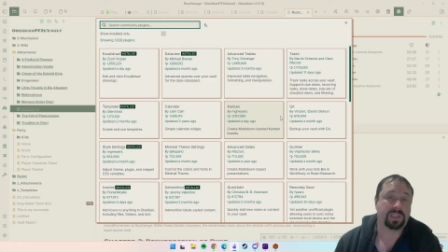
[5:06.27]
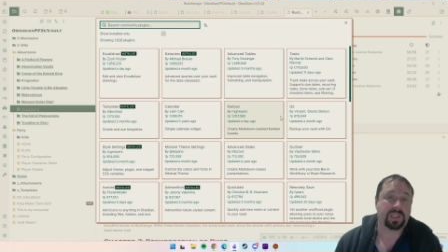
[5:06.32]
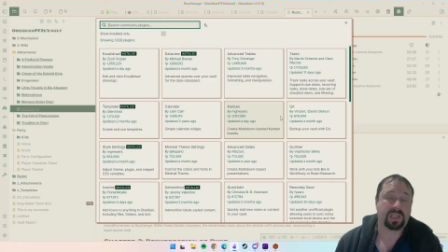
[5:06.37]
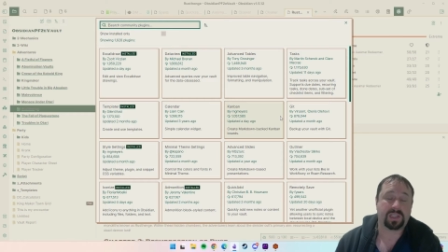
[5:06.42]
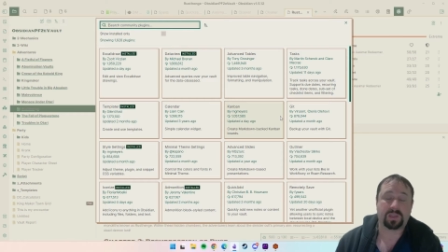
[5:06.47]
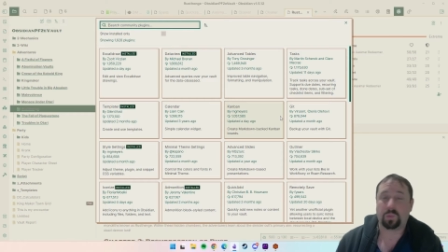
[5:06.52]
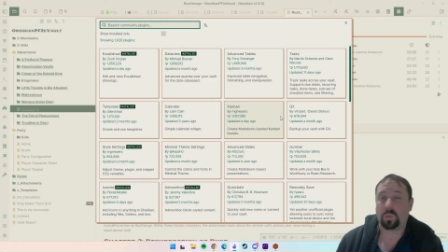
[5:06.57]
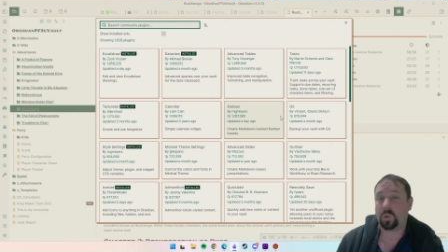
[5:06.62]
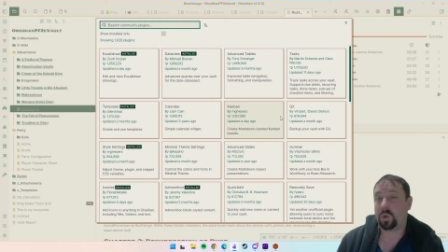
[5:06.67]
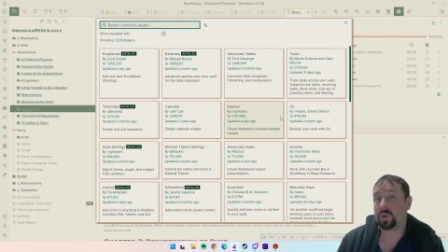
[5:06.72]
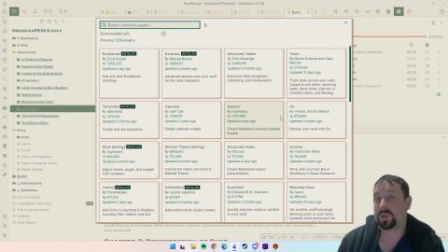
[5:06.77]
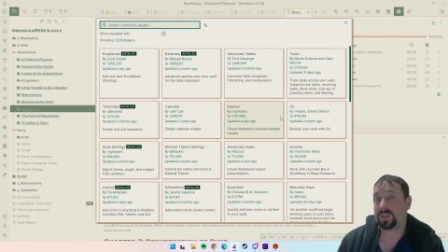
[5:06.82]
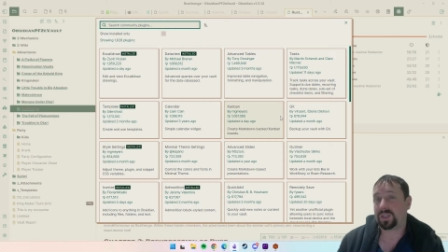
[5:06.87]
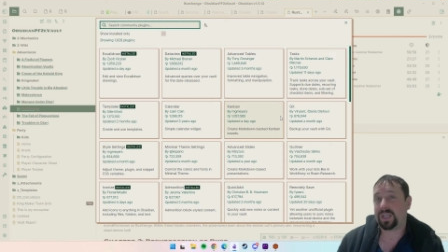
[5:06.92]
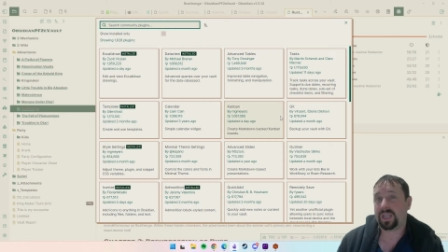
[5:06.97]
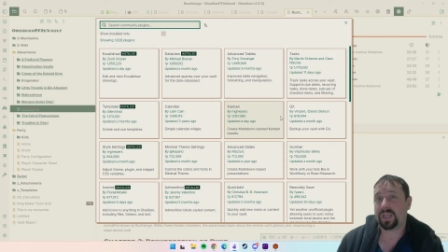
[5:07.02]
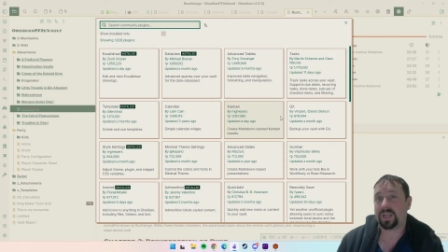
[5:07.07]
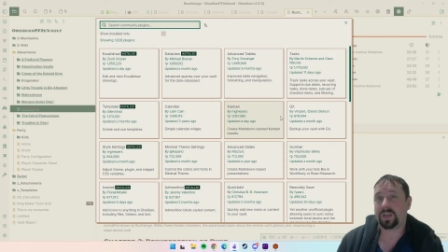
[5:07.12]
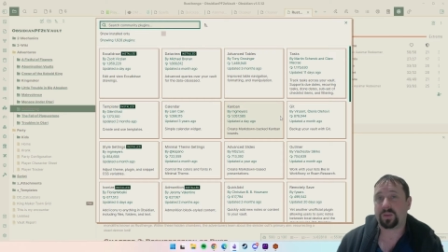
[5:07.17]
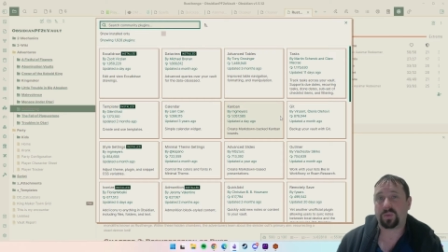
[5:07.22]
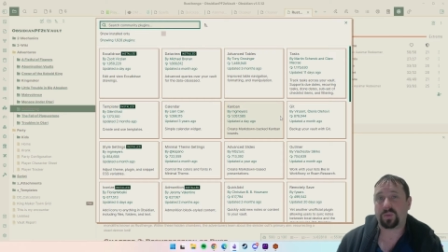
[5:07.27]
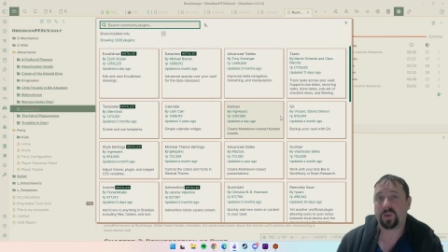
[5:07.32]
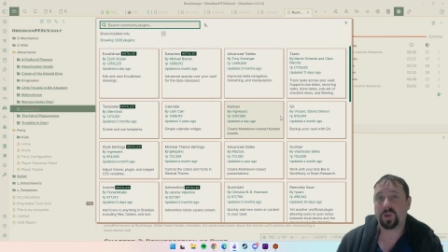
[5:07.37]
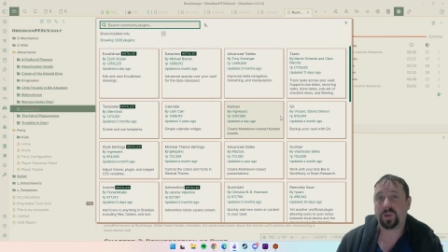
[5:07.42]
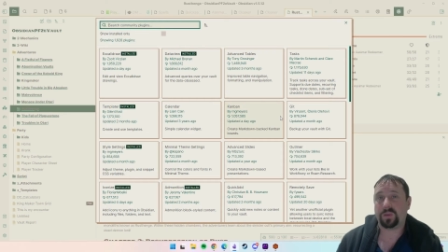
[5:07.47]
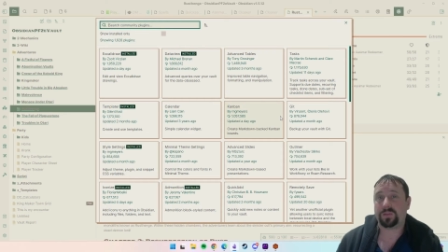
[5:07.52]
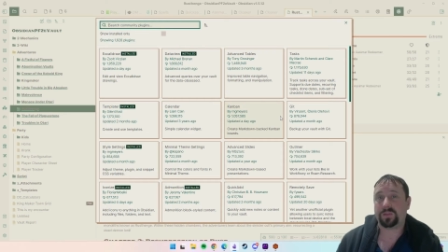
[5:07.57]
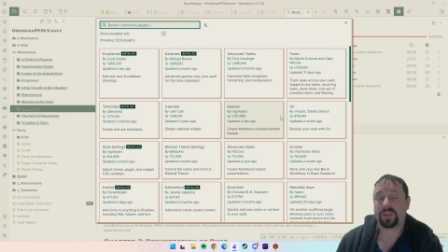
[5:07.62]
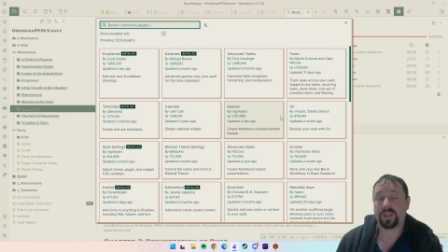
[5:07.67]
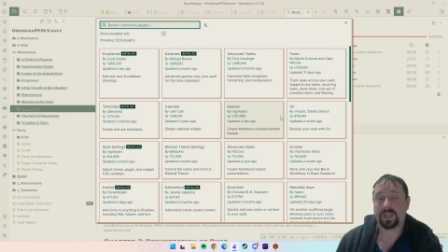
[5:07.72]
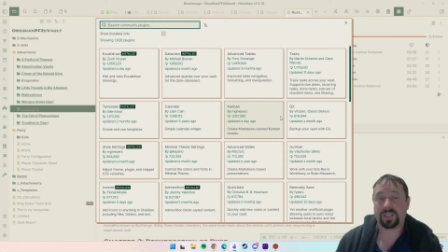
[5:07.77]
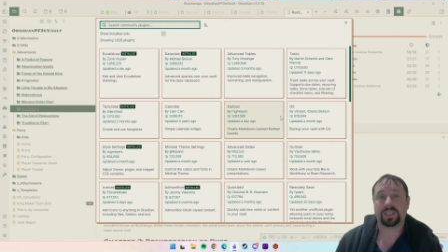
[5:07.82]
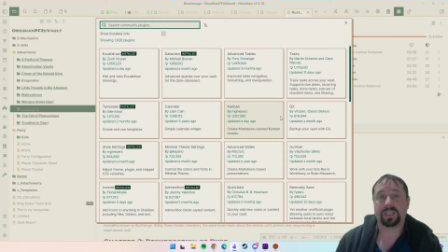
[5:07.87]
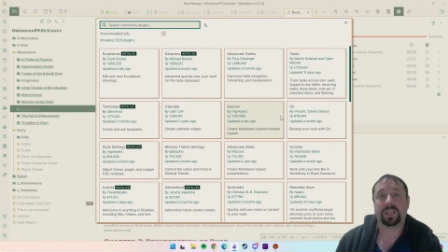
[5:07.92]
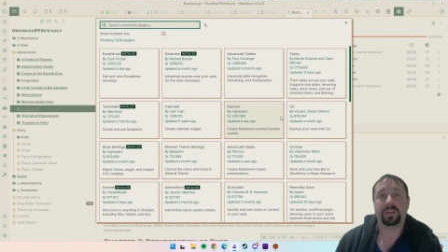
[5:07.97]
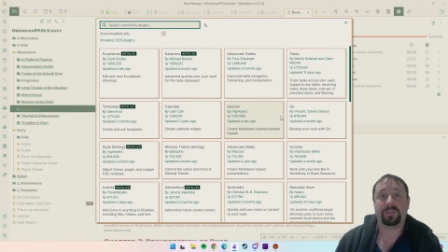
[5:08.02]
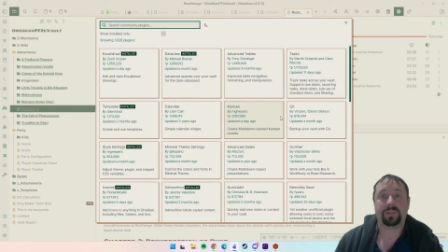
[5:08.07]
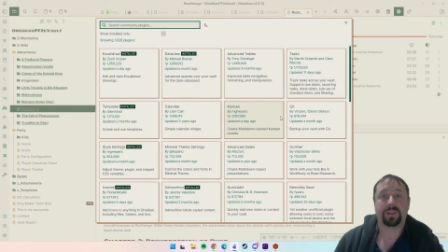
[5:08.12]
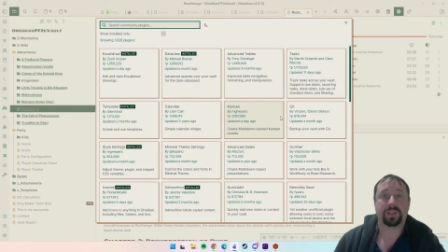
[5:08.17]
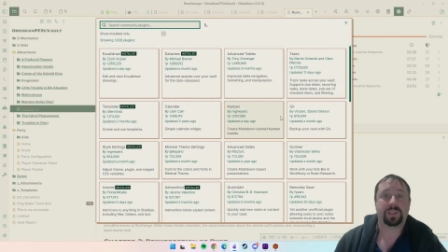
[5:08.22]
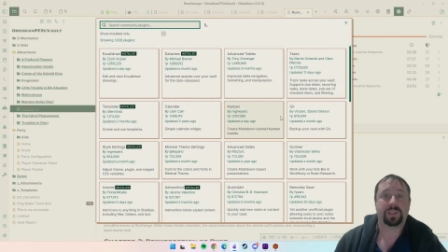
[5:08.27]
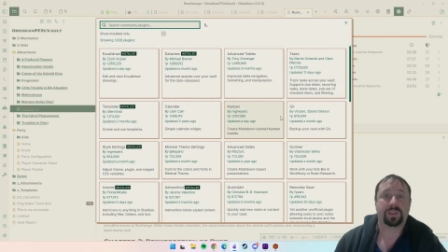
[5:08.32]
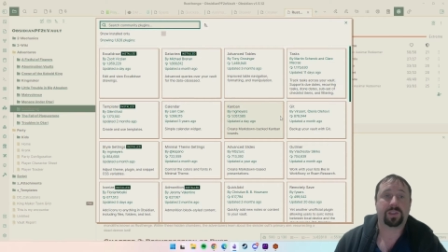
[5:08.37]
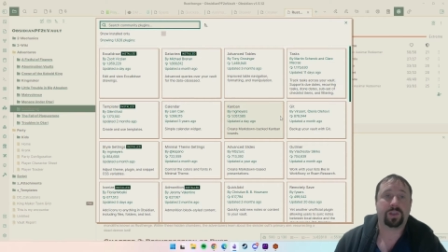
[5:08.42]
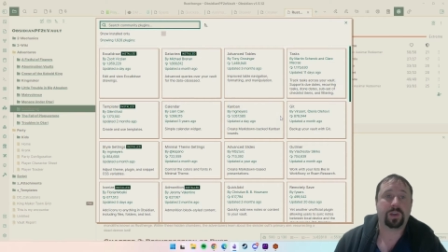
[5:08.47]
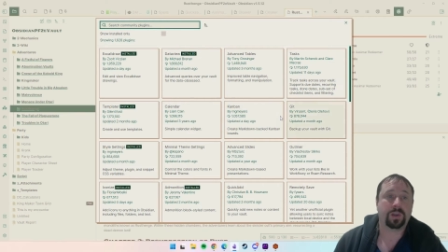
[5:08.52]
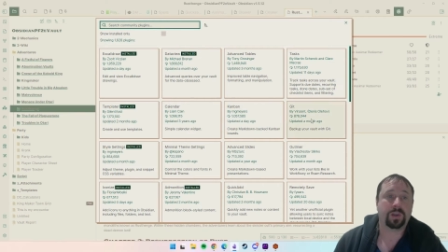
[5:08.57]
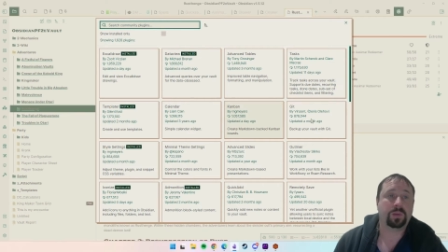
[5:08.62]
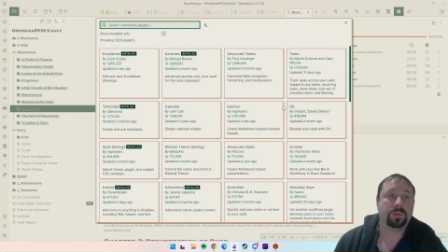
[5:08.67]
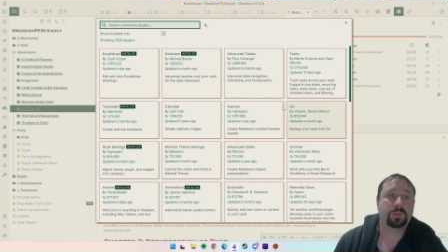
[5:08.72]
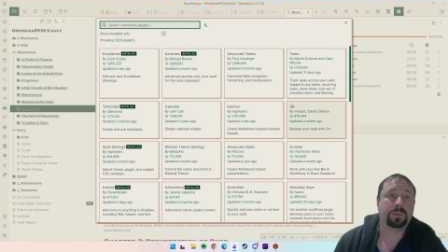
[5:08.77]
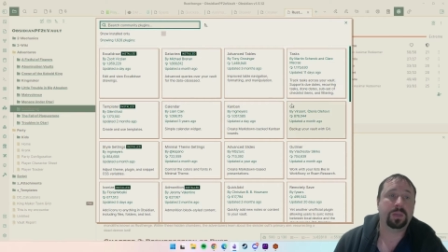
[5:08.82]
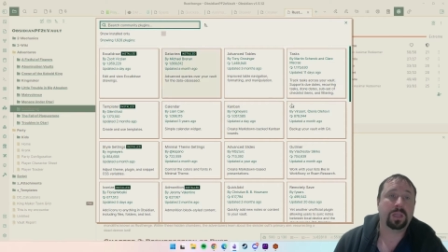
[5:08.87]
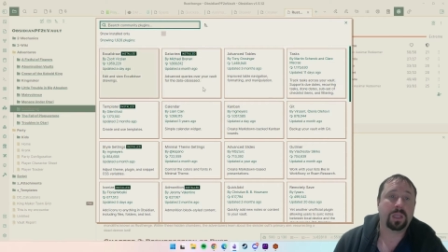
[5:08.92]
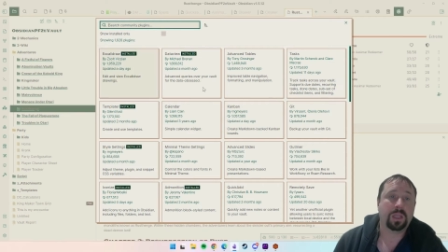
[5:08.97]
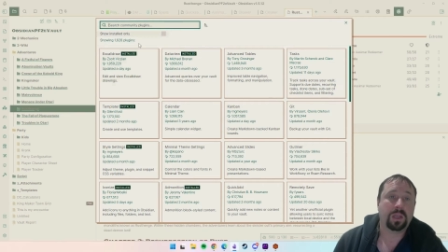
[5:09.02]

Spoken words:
doesn't want to get it approved and they just leave it external.